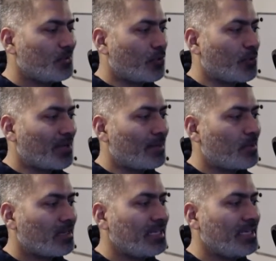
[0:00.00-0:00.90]
you can
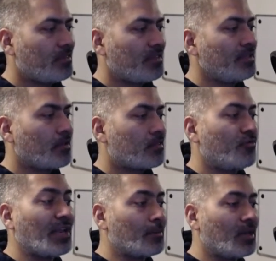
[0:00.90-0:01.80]
basically see
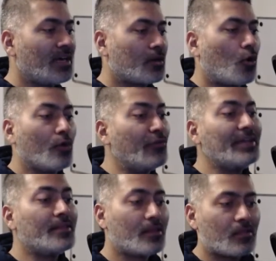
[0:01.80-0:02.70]
this variable here called
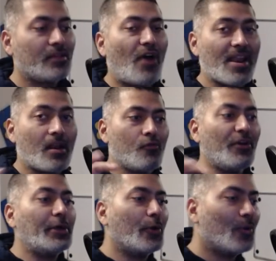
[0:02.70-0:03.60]
V. This is the final
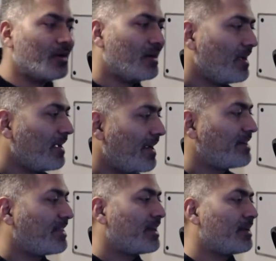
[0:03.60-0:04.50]
video.
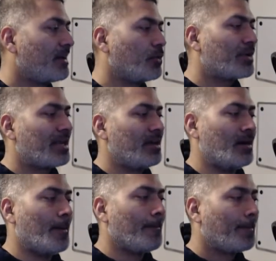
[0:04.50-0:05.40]
And then you can